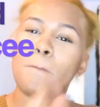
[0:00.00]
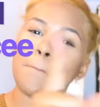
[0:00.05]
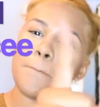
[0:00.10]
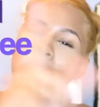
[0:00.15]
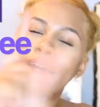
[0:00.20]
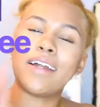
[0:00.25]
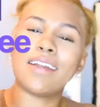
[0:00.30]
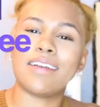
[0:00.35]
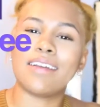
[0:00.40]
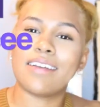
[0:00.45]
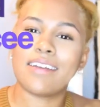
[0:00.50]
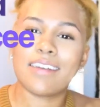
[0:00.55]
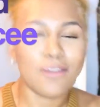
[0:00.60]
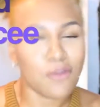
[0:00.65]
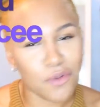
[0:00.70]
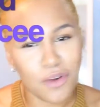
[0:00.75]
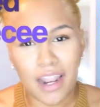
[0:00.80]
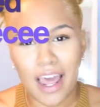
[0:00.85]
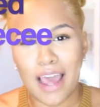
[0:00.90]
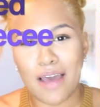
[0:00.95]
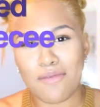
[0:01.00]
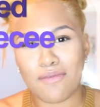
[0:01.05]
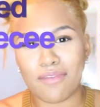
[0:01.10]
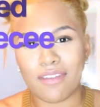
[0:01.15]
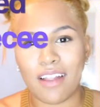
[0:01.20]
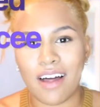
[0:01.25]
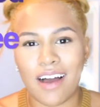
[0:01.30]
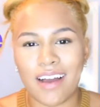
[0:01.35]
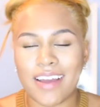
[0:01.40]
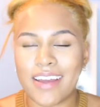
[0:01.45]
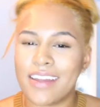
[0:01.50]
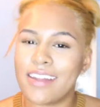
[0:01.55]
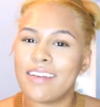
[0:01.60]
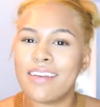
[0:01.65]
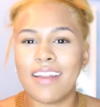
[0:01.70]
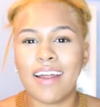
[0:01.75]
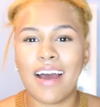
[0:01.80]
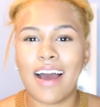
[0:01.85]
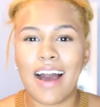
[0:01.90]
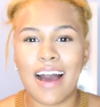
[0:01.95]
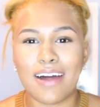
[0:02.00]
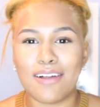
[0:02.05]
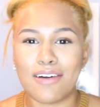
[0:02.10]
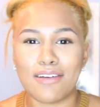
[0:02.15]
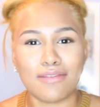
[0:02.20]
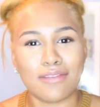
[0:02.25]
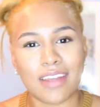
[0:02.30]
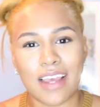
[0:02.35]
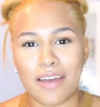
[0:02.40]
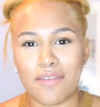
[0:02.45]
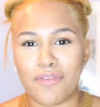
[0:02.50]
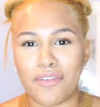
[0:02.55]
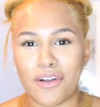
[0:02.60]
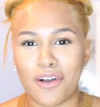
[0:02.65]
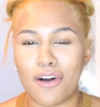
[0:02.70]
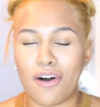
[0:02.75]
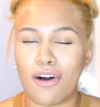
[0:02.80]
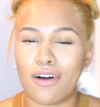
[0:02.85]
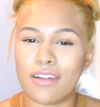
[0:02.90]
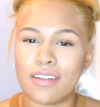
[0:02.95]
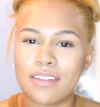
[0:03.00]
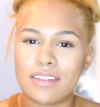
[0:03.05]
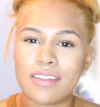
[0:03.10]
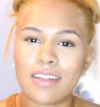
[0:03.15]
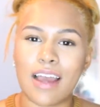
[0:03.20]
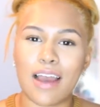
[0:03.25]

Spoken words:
But when I'm vlogging, I don't have time for calls.